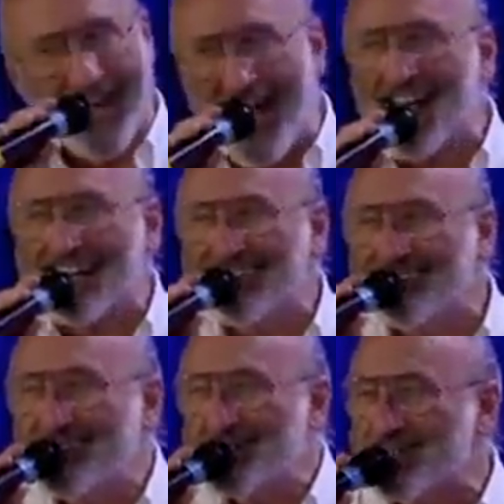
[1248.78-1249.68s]
I
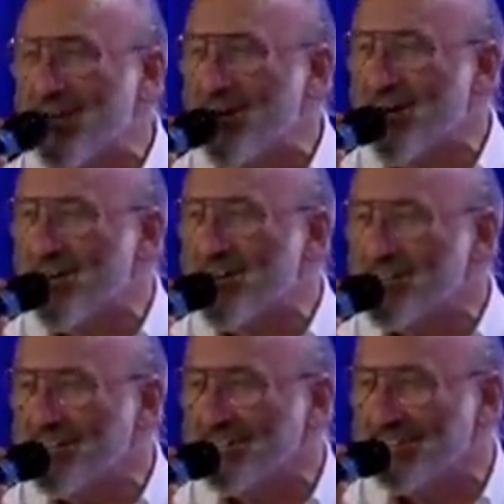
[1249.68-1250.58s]
love you
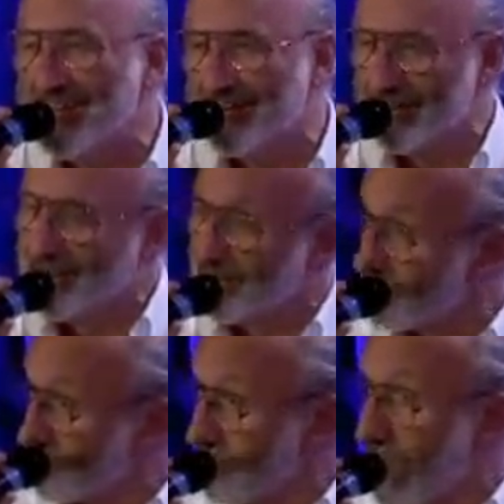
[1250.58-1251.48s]
so.
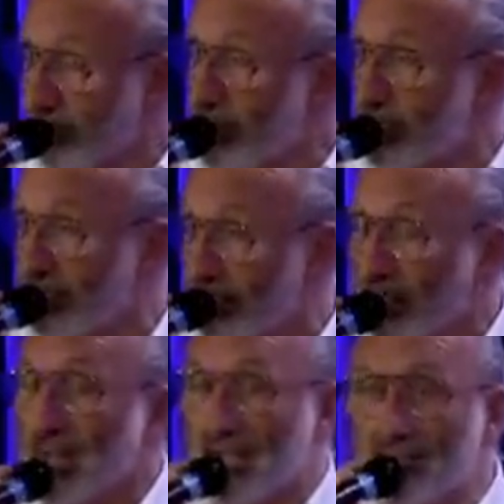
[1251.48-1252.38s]
I would.
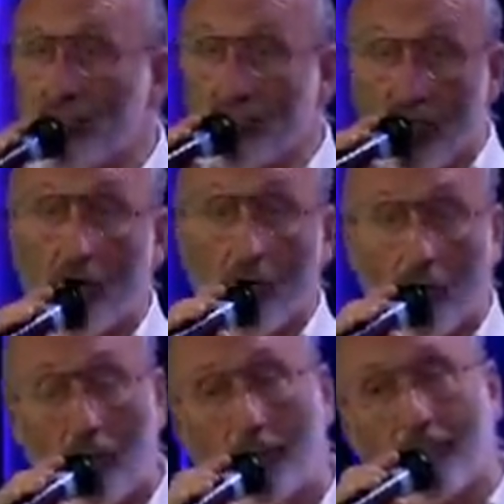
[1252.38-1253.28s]
Even
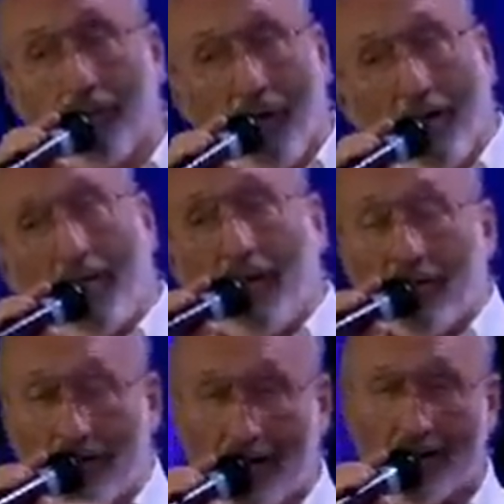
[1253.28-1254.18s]
though, on the
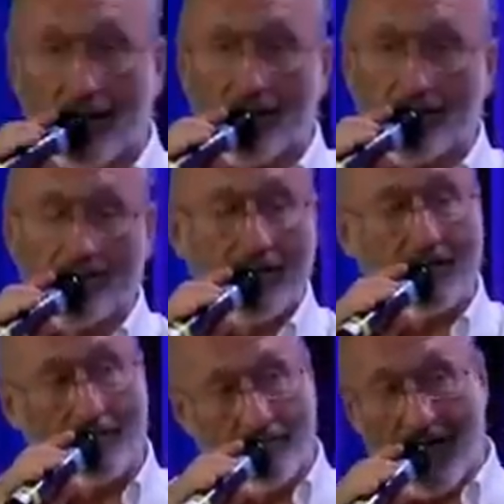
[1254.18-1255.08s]
other hand, I
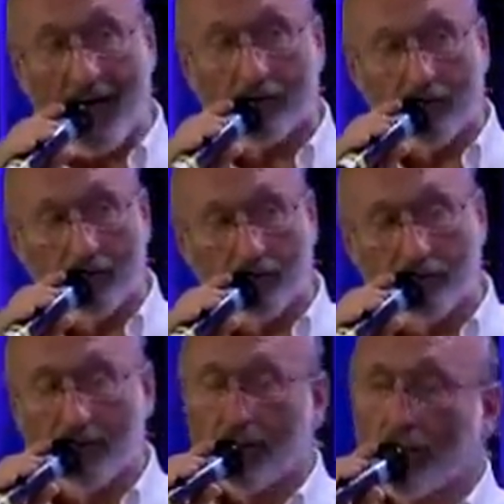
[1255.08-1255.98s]
understand the
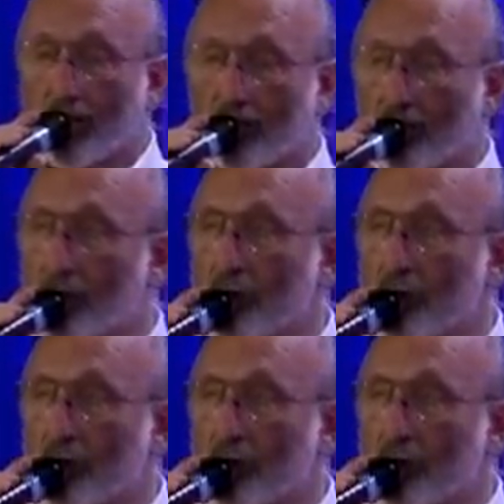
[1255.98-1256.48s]
value of